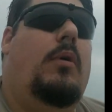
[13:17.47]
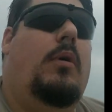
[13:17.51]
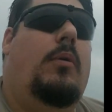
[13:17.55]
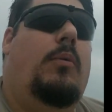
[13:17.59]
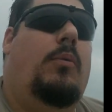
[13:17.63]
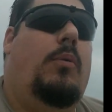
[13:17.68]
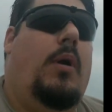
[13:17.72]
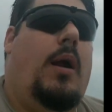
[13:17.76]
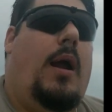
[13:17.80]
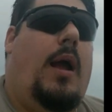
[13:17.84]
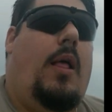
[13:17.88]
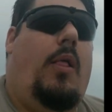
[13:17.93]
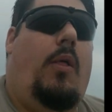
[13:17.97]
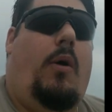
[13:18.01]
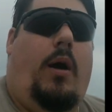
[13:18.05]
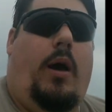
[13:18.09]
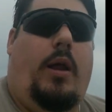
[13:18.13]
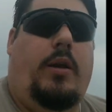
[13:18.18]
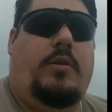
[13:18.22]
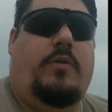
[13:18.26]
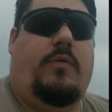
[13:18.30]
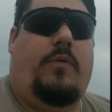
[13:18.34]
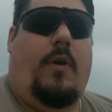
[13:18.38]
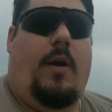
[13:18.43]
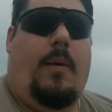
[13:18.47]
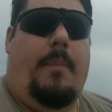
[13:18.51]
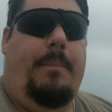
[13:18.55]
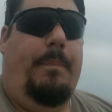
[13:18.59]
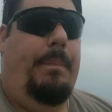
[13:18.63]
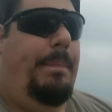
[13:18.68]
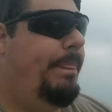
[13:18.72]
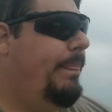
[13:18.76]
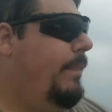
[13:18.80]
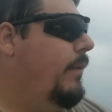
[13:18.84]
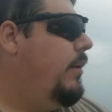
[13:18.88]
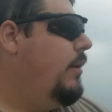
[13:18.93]
where I launched from.
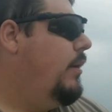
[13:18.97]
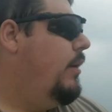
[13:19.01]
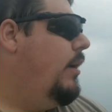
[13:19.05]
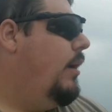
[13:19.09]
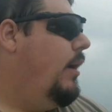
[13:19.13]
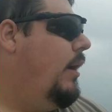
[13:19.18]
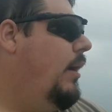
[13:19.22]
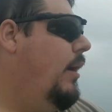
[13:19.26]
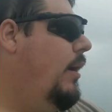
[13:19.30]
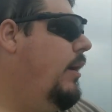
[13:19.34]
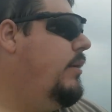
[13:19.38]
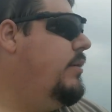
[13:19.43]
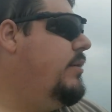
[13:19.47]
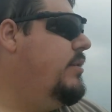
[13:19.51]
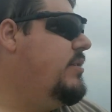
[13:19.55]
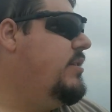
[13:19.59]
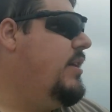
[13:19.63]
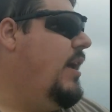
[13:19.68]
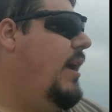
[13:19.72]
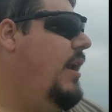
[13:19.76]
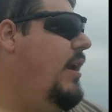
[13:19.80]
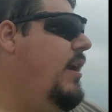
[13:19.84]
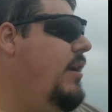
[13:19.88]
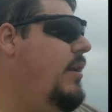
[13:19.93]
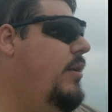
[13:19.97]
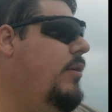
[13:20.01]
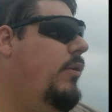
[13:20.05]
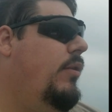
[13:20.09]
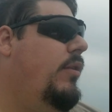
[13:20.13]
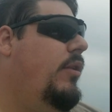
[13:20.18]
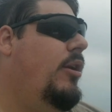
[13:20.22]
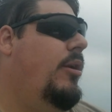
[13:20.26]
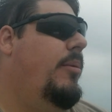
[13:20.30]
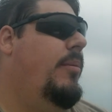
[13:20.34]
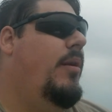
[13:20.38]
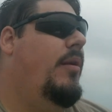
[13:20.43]
Decided to do a
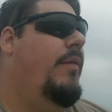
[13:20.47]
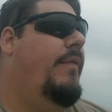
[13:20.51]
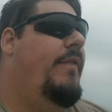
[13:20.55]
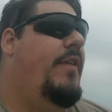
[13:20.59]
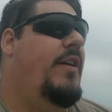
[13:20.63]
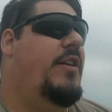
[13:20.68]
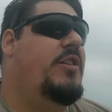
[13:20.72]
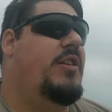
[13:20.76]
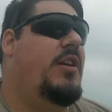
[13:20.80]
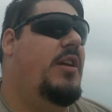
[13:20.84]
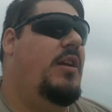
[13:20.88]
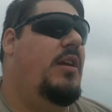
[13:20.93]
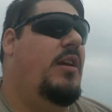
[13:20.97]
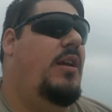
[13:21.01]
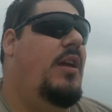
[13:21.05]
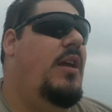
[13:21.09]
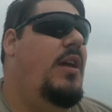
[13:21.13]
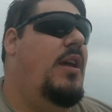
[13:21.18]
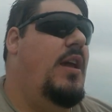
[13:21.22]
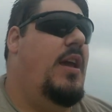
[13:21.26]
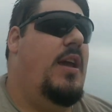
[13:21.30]
little bit of fishing.